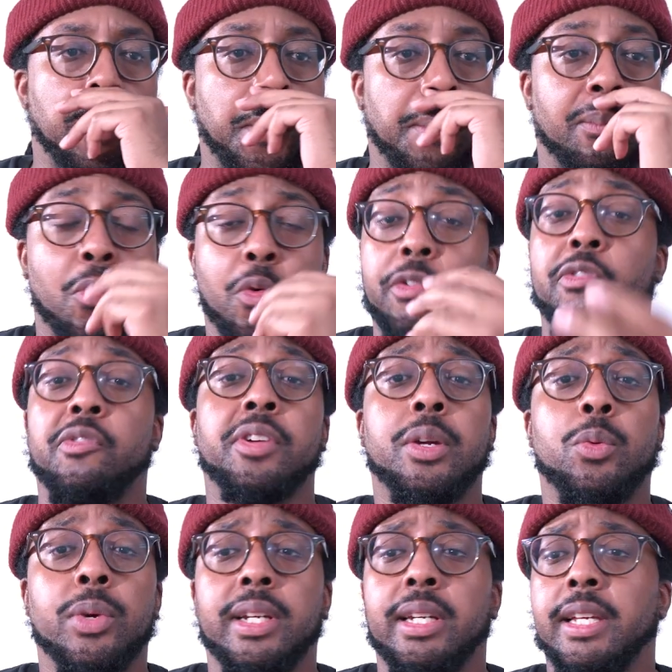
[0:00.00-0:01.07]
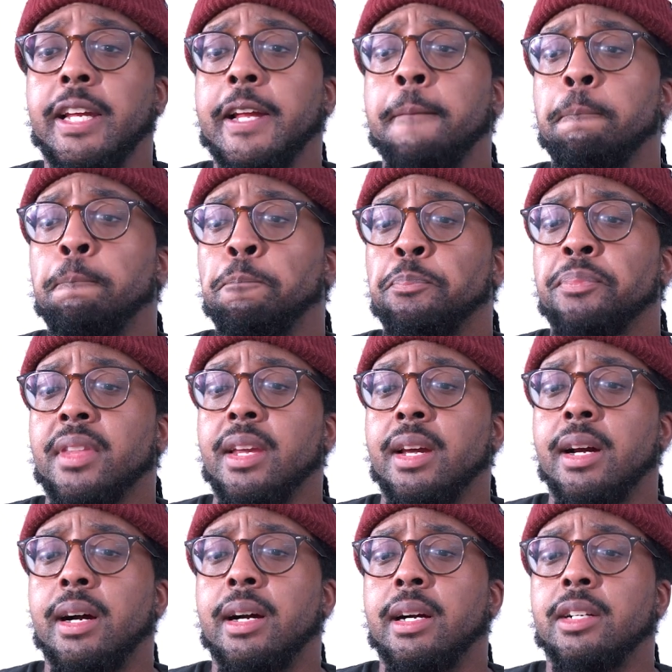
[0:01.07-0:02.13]
more frequently.
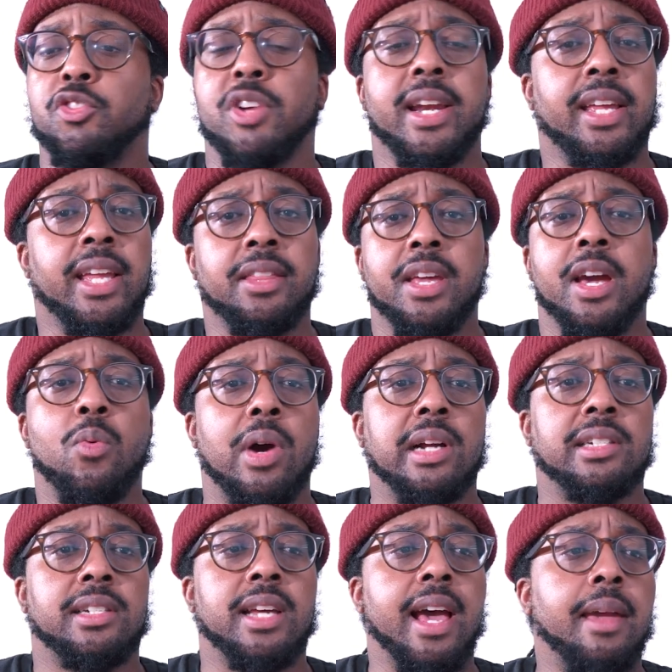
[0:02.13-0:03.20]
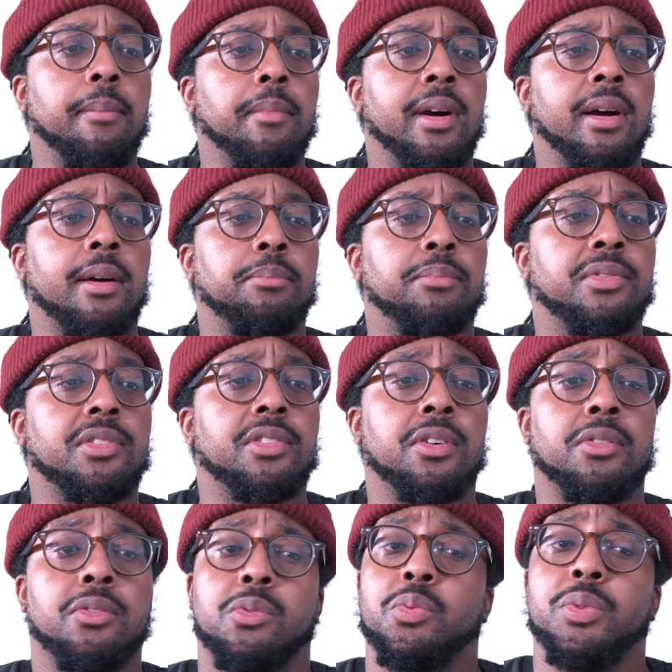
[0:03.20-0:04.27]
Try to get that watch time up
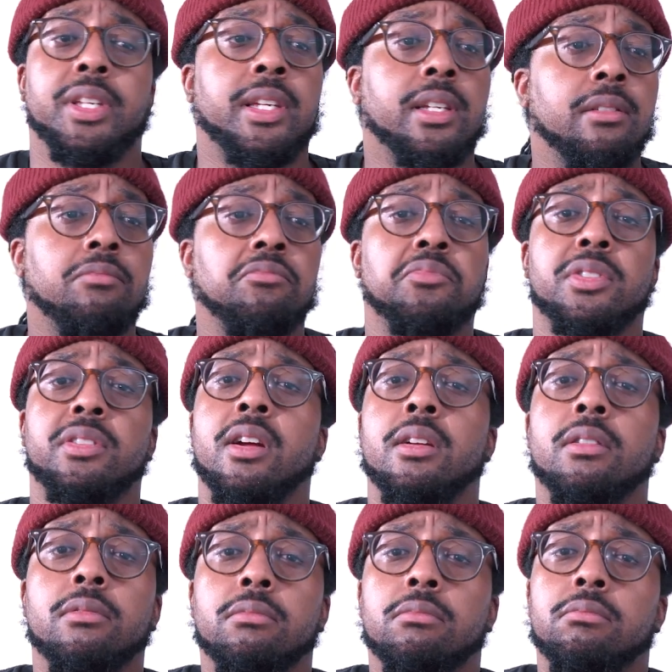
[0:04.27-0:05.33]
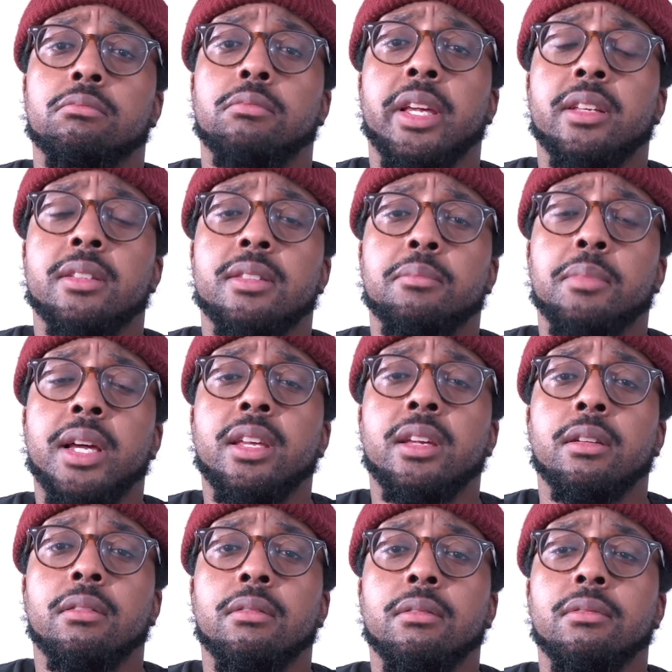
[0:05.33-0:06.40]
so we can start making some money
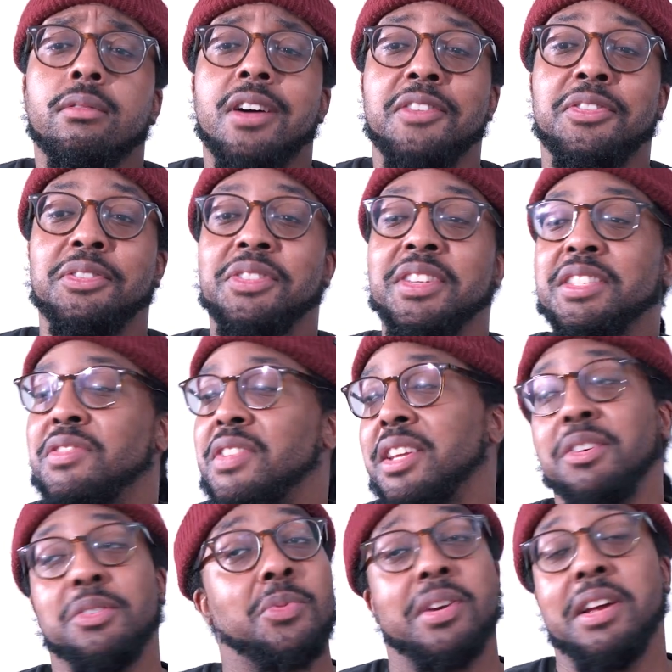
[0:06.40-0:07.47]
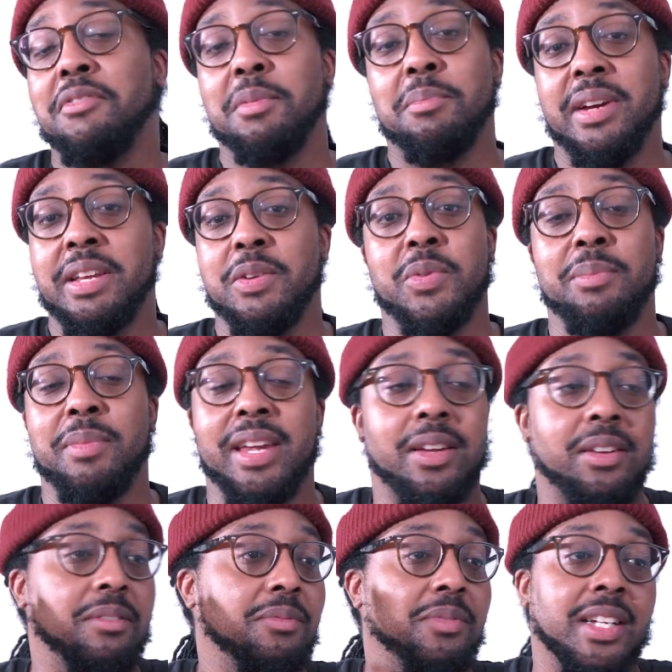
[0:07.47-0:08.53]
off of these videos, whatever money we make,
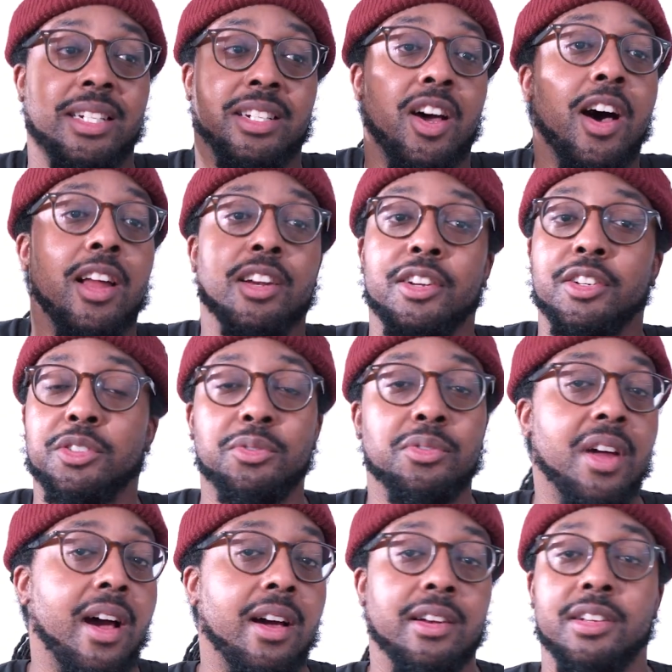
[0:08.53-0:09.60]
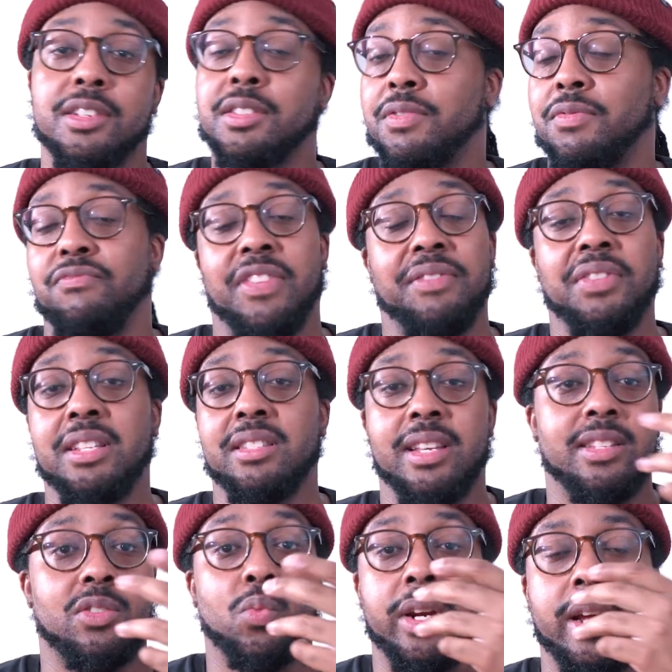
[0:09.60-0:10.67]
$1, $2, 50
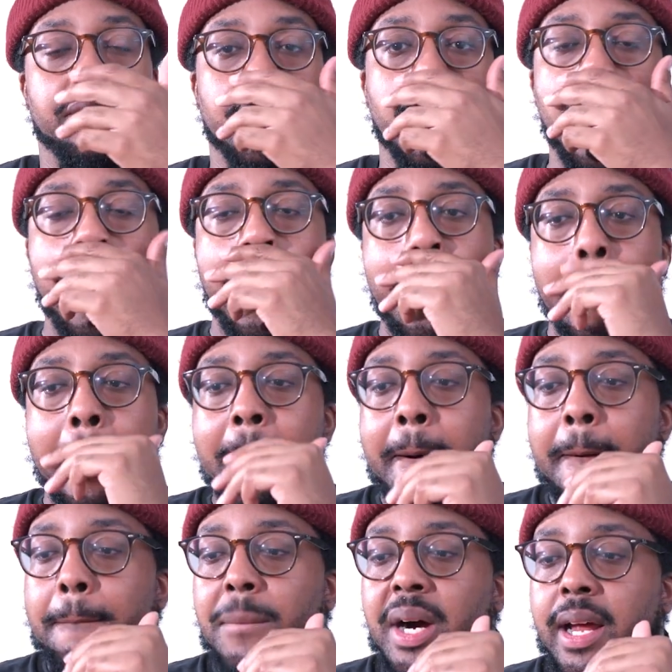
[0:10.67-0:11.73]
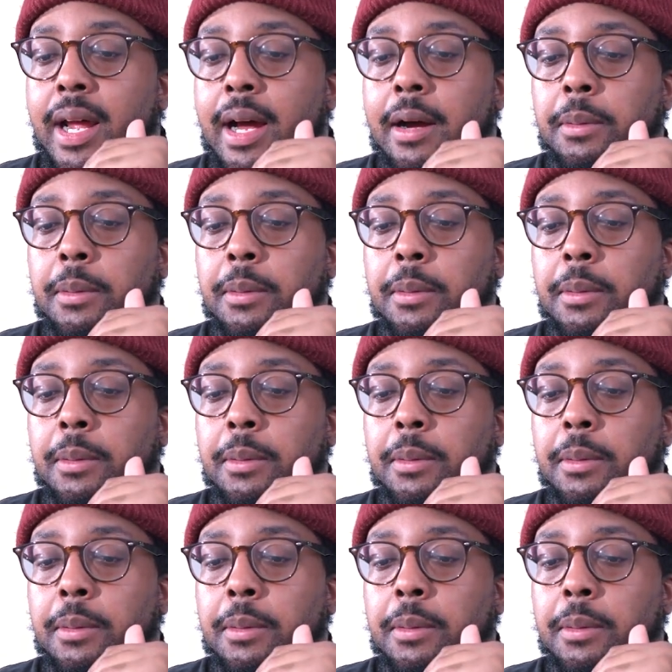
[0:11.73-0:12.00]
cents, whatever. But